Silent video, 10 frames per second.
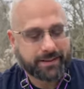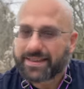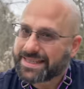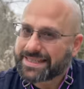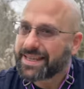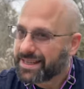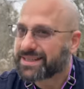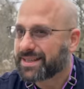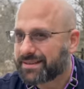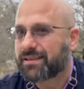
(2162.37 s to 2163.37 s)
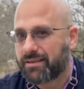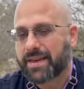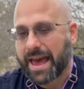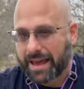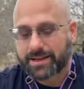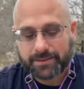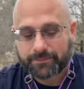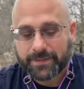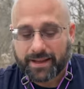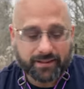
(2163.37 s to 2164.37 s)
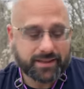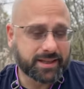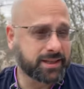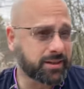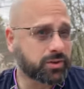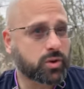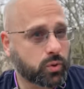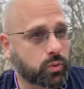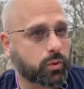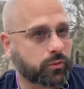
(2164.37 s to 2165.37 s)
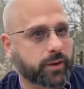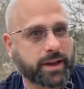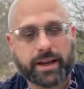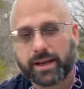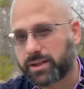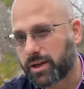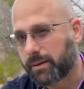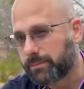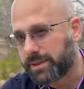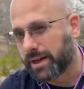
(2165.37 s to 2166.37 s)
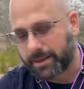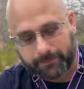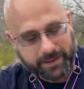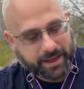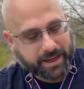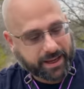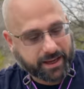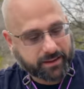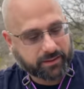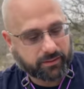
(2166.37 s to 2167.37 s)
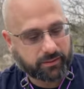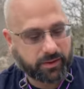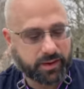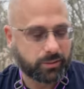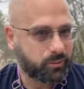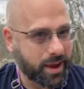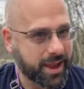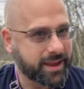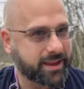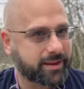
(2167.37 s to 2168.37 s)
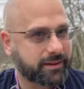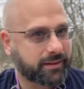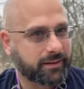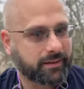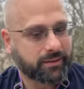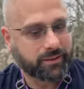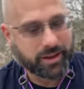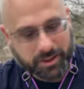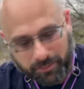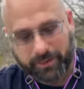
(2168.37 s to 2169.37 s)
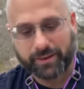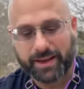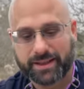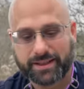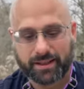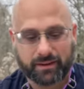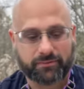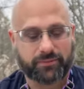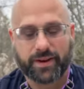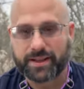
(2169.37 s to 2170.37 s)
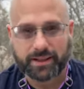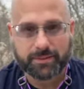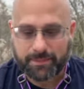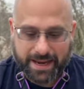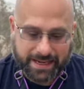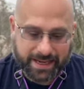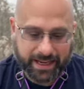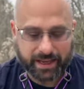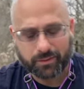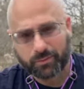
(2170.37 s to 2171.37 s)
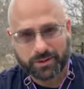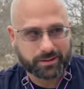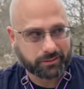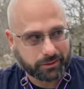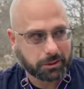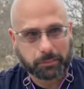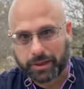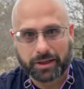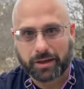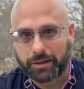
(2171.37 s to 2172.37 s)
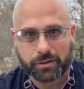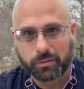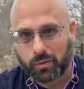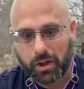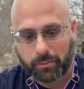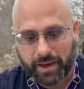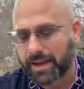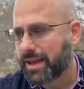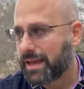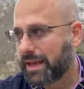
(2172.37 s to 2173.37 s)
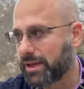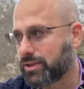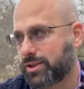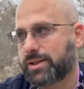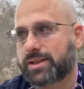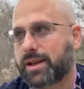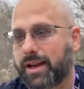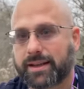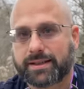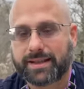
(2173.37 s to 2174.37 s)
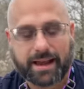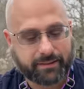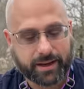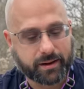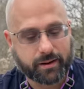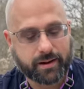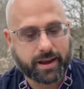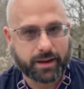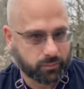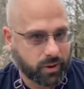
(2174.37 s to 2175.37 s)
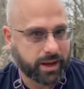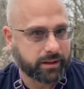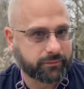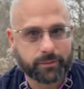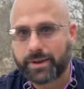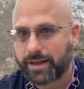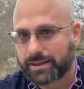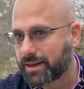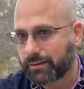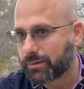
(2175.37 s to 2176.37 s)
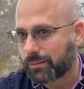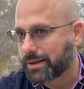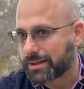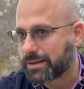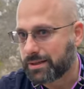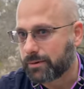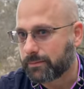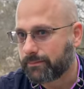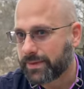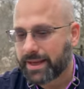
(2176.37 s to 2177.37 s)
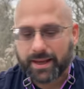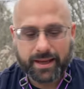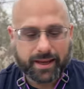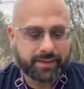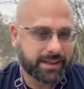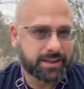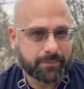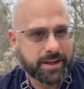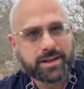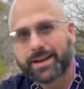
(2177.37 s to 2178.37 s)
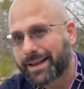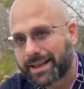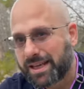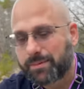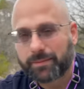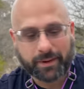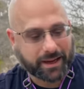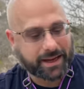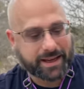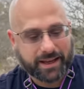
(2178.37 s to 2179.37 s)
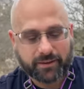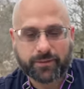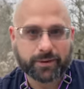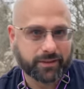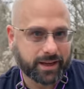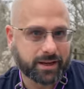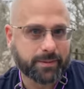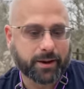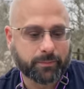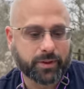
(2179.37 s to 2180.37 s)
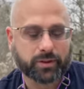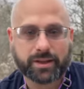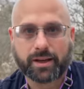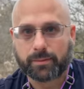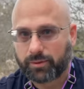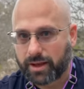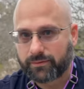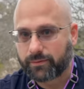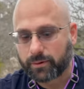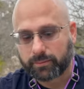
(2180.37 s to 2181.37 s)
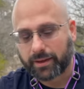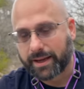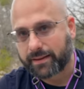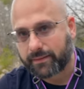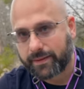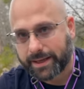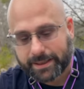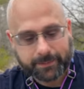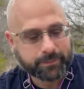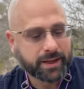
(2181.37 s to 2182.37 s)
This isn't that. This is a tool for getting a job done. And in a way, the experience of finally maidening it was a little bit underwhelming. It just kind of sat there and waited for me to tell it what to do. And that's something you gotta keep in mind if you're thinking about building a platform like this.